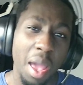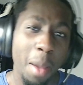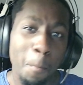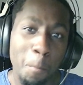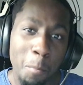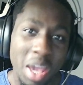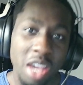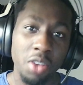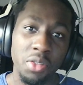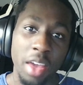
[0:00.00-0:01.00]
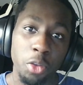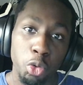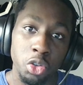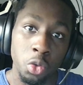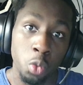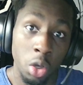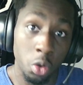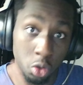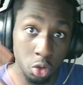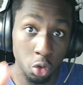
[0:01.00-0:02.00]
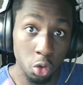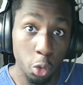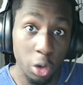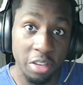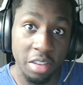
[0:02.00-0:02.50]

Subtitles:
Make of that what you will, you twisted